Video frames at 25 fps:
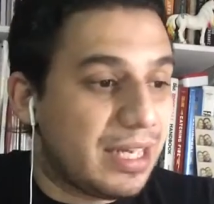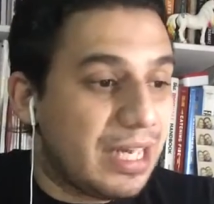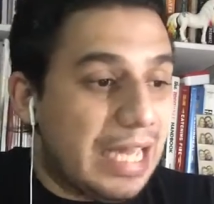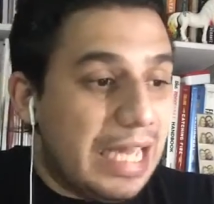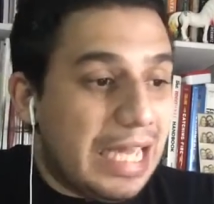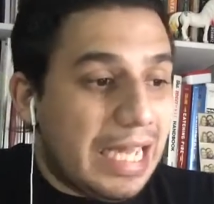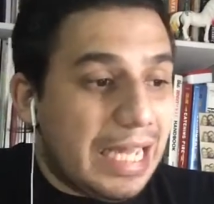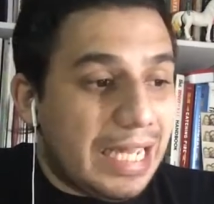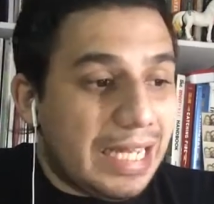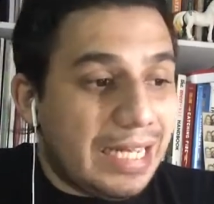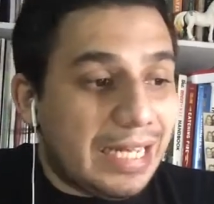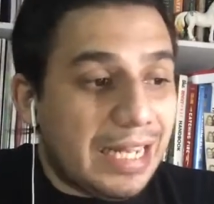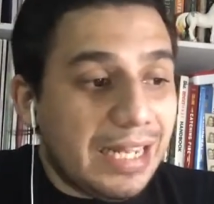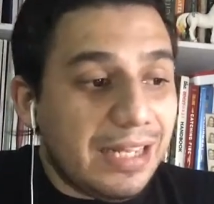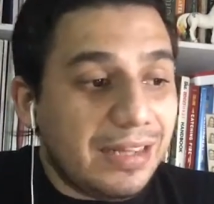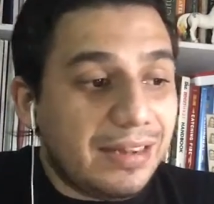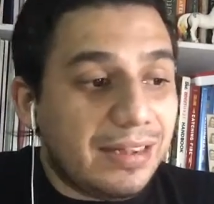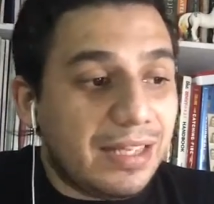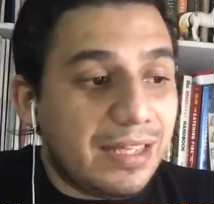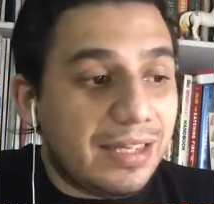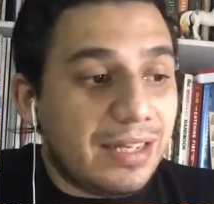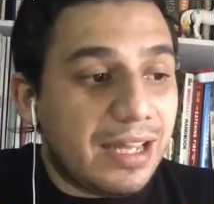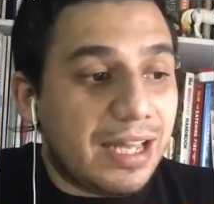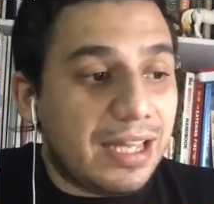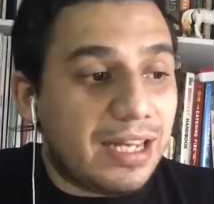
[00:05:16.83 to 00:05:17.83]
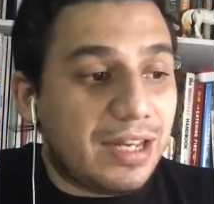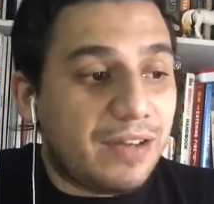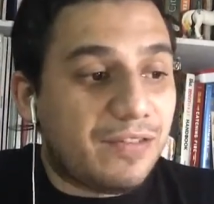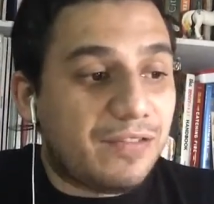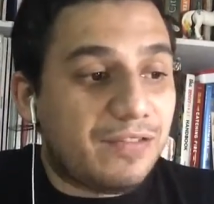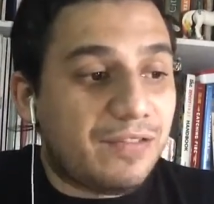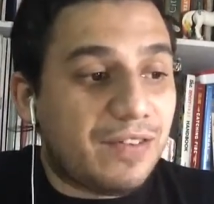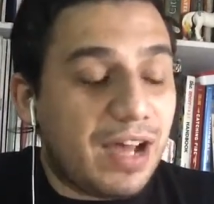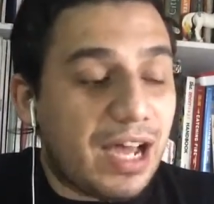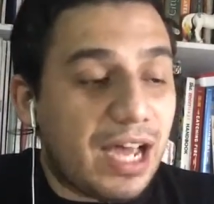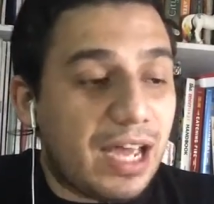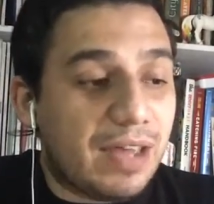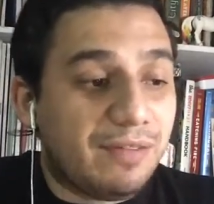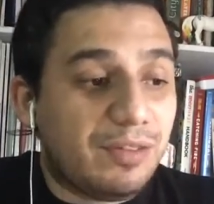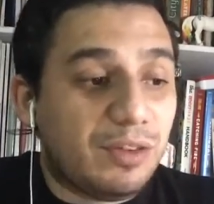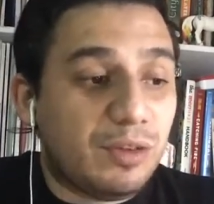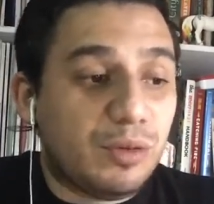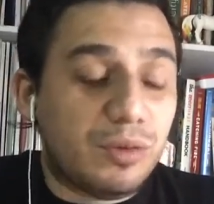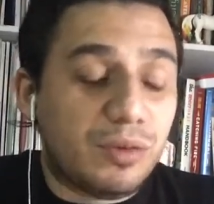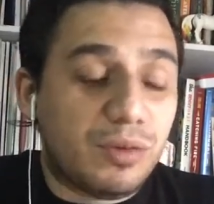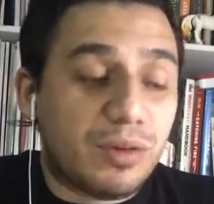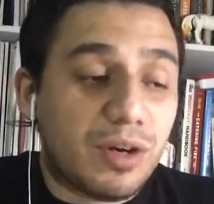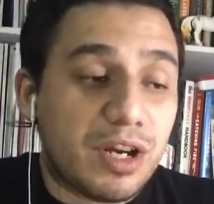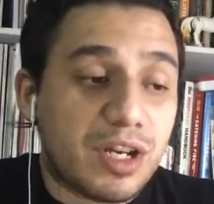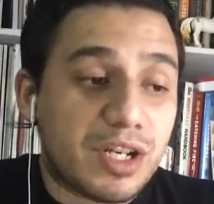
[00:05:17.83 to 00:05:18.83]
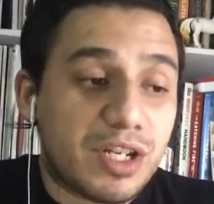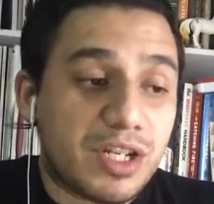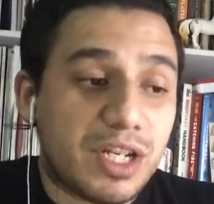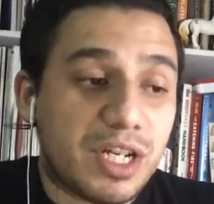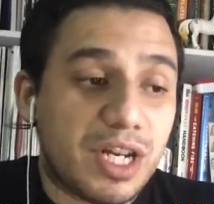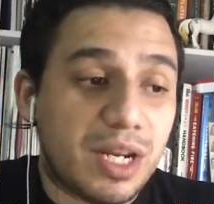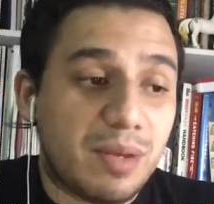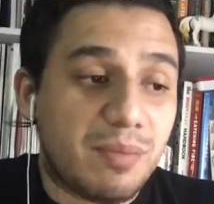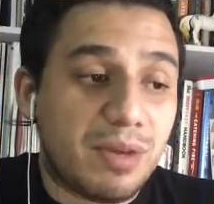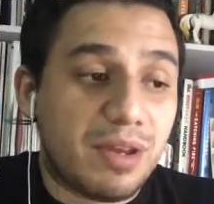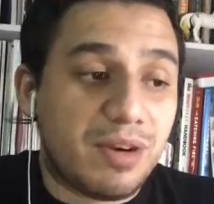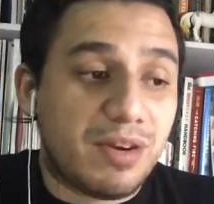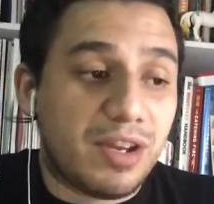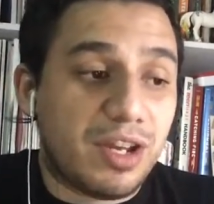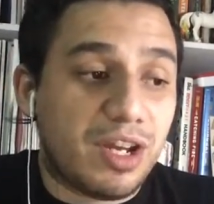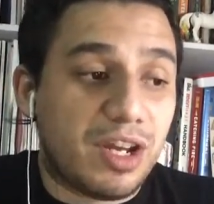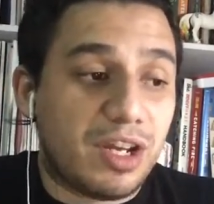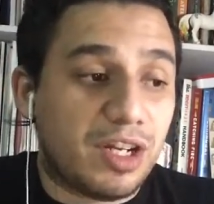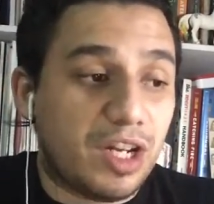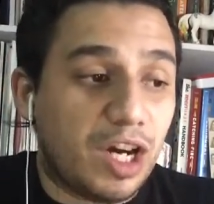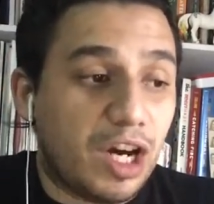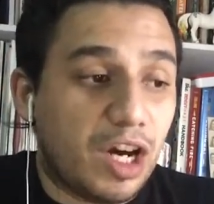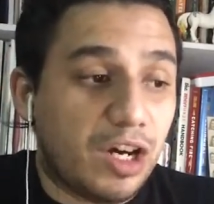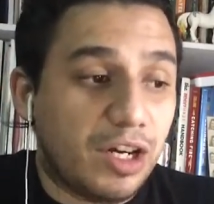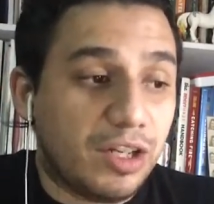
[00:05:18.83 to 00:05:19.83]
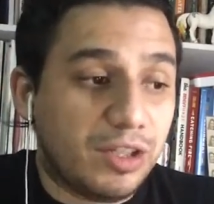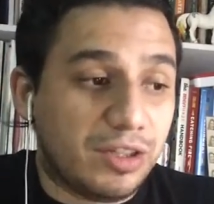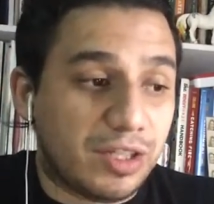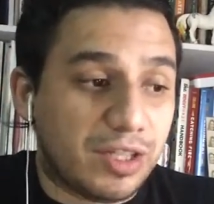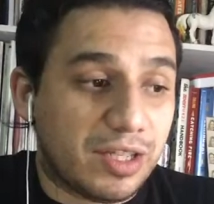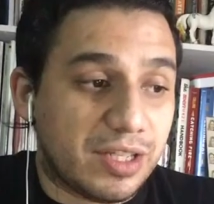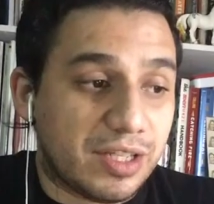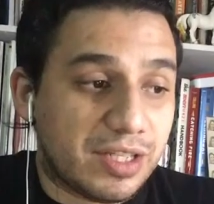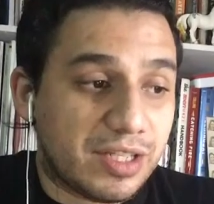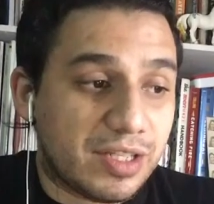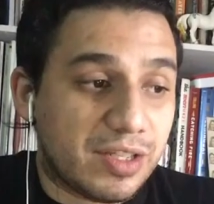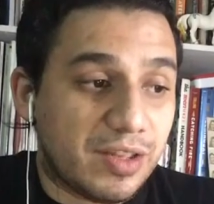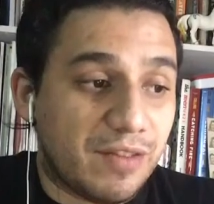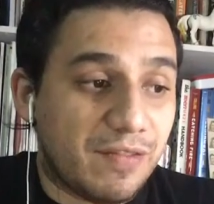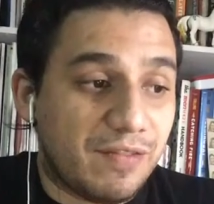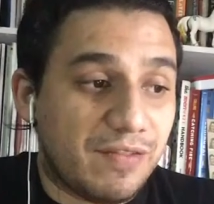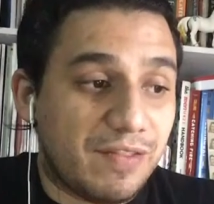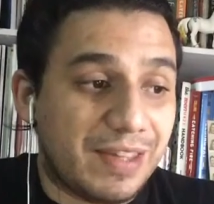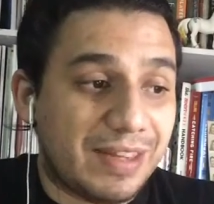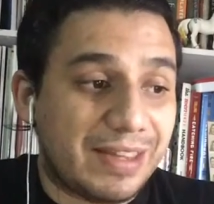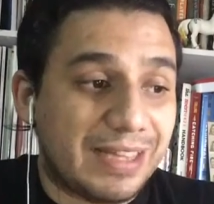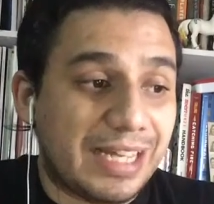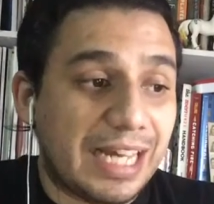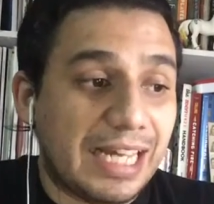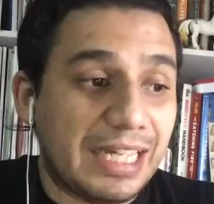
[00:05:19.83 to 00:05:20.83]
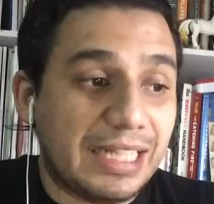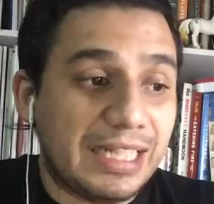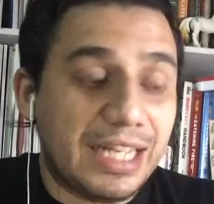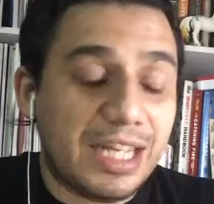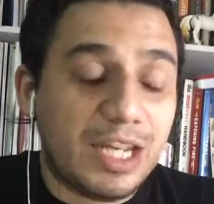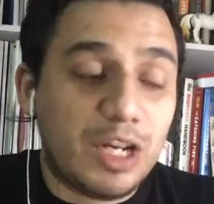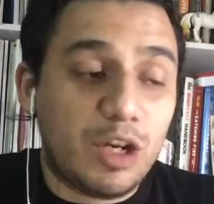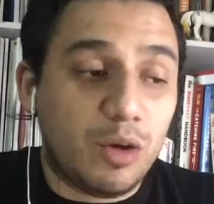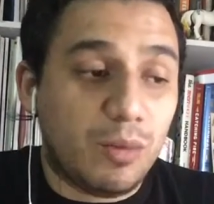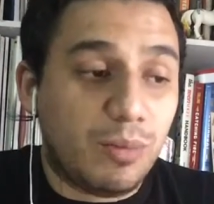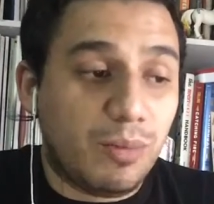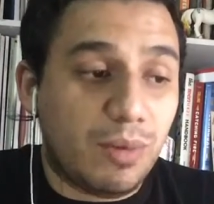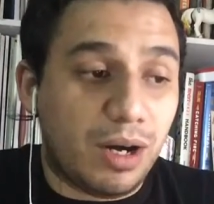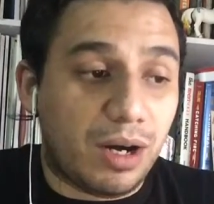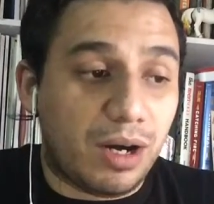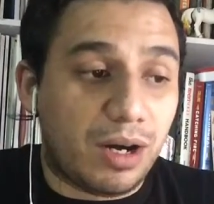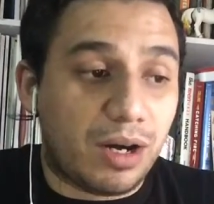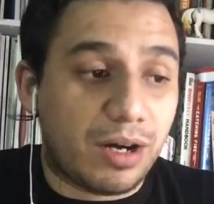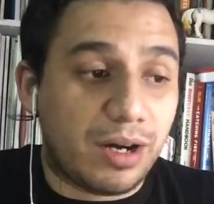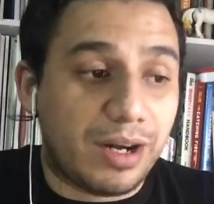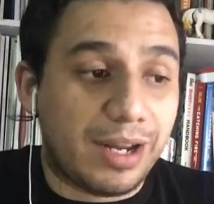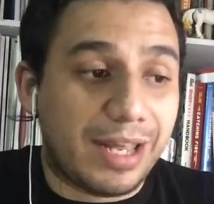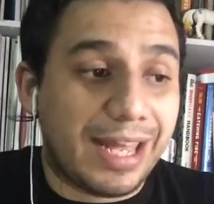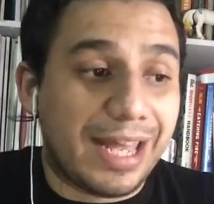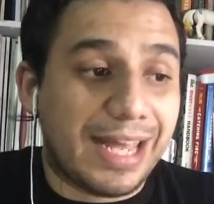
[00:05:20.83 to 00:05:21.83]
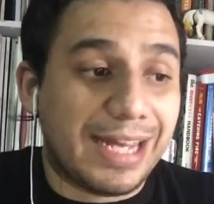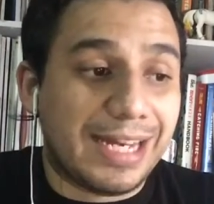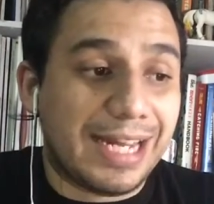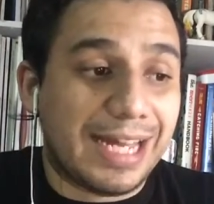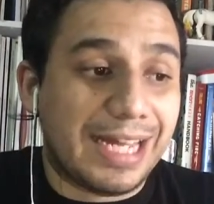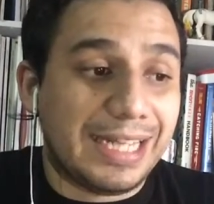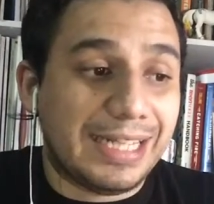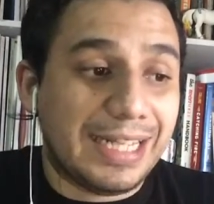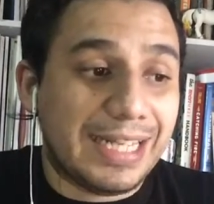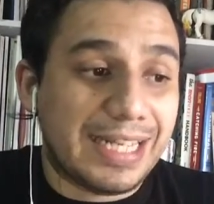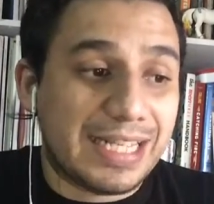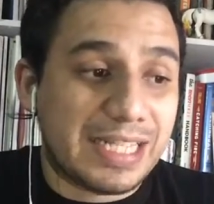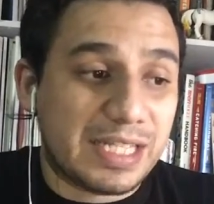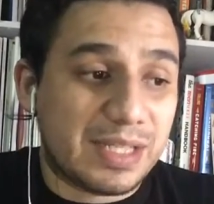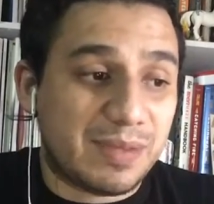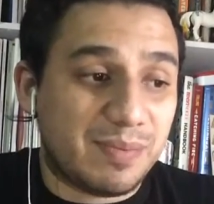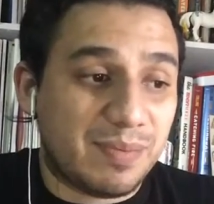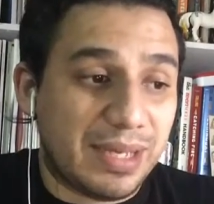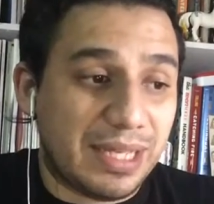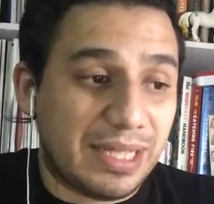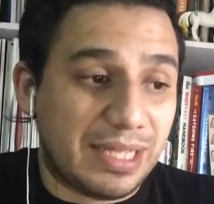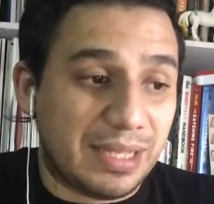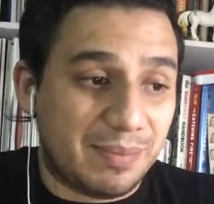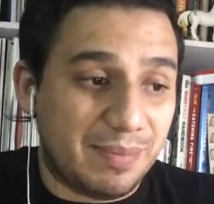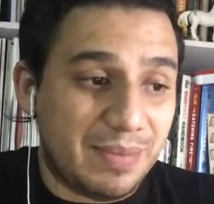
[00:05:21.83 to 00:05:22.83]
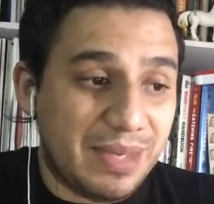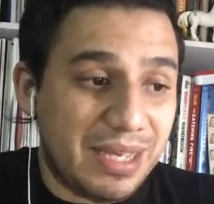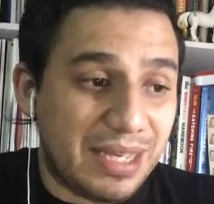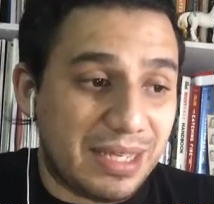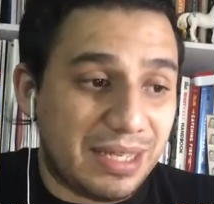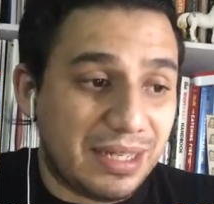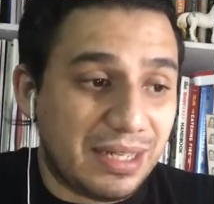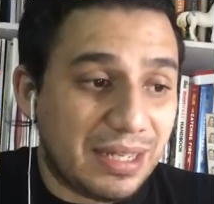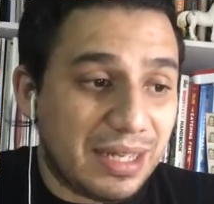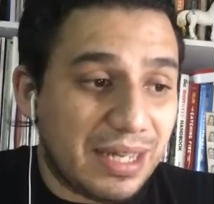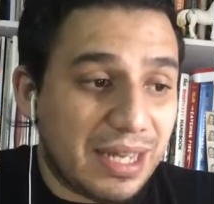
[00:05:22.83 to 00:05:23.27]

In 1995, two Russian-American artists, Vitaly Komar and Alex Melamid,